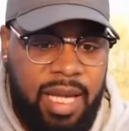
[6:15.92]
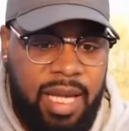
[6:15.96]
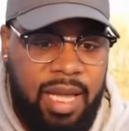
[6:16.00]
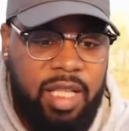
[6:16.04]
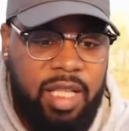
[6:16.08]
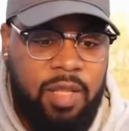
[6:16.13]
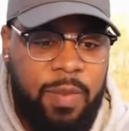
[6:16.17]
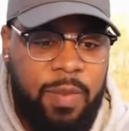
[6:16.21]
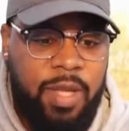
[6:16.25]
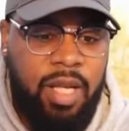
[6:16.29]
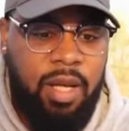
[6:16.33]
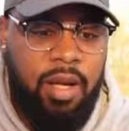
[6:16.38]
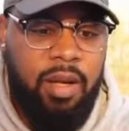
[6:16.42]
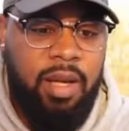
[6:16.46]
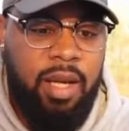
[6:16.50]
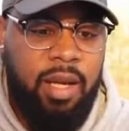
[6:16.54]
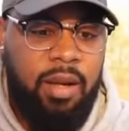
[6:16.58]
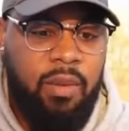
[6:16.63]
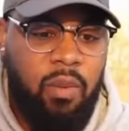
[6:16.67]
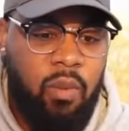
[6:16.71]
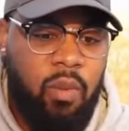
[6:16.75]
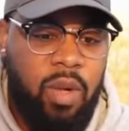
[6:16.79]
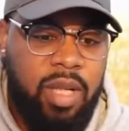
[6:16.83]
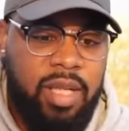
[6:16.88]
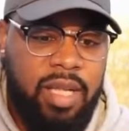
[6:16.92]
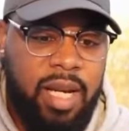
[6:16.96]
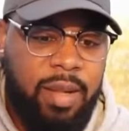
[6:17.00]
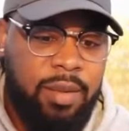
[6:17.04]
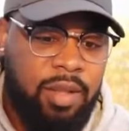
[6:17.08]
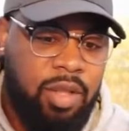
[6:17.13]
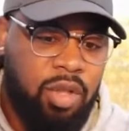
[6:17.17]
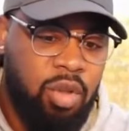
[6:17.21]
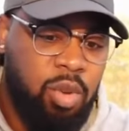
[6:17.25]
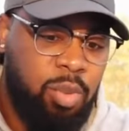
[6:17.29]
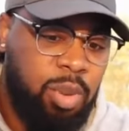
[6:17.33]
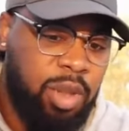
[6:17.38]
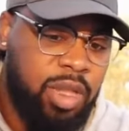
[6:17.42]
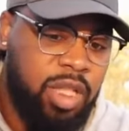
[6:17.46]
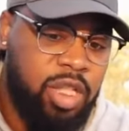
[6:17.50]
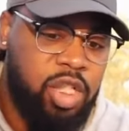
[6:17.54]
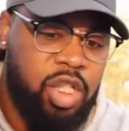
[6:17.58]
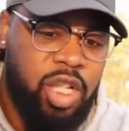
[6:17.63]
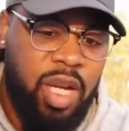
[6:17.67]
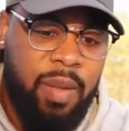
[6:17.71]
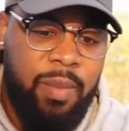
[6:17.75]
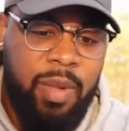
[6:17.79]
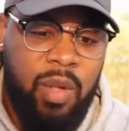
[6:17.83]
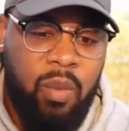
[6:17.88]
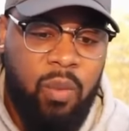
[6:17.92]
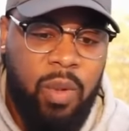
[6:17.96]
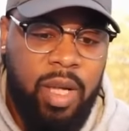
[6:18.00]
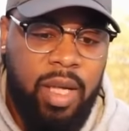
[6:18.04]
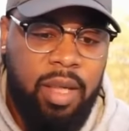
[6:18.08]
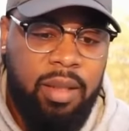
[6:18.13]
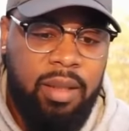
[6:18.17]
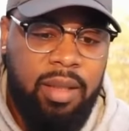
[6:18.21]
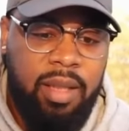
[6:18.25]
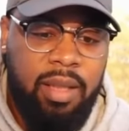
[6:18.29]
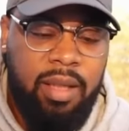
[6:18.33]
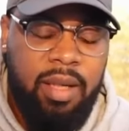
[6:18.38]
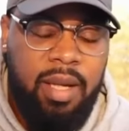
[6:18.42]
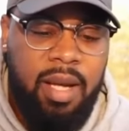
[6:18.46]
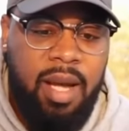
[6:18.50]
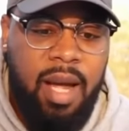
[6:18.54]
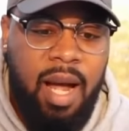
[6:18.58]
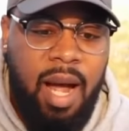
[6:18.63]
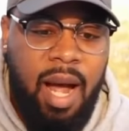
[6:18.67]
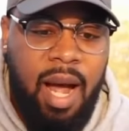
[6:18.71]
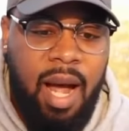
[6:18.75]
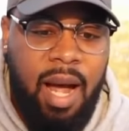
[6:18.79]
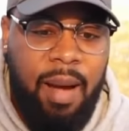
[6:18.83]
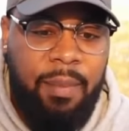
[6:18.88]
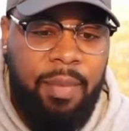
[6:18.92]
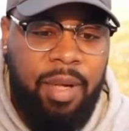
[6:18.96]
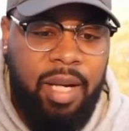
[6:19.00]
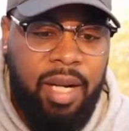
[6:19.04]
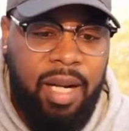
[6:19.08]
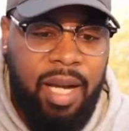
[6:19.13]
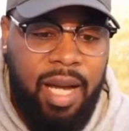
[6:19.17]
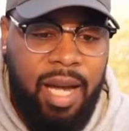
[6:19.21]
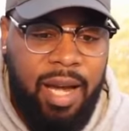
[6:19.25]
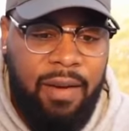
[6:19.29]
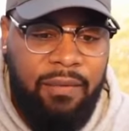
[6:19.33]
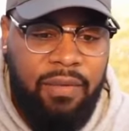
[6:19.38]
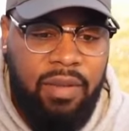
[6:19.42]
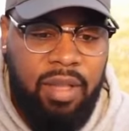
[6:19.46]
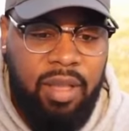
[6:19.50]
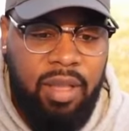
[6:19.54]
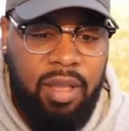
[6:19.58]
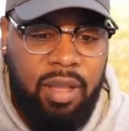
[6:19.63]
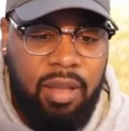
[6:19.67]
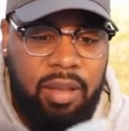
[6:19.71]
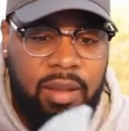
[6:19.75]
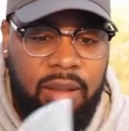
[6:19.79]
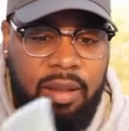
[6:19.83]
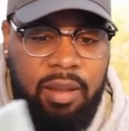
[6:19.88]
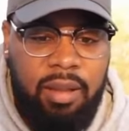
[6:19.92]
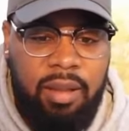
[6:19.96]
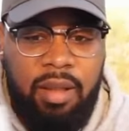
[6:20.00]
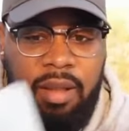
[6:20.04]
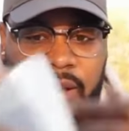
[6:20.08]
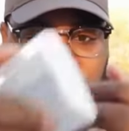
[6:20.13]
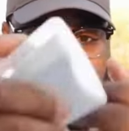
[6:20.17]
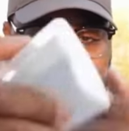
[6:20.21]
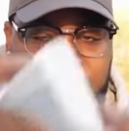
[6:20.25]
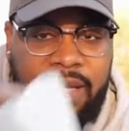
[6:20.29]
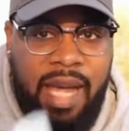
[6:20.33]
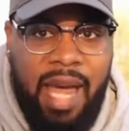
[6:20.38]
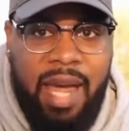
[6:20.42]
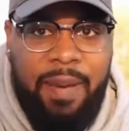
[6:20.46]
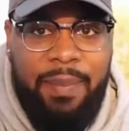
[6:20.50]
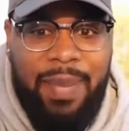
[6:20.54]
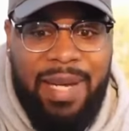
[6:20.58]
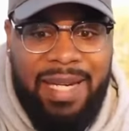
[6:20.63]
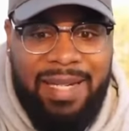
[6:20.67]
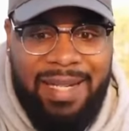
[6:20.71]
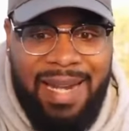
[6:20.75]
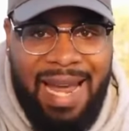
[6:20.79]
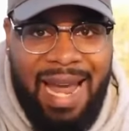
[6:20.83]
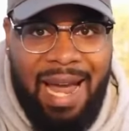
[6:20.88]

that lets me know that once I do put the JB weld, I'm gonna have to tape it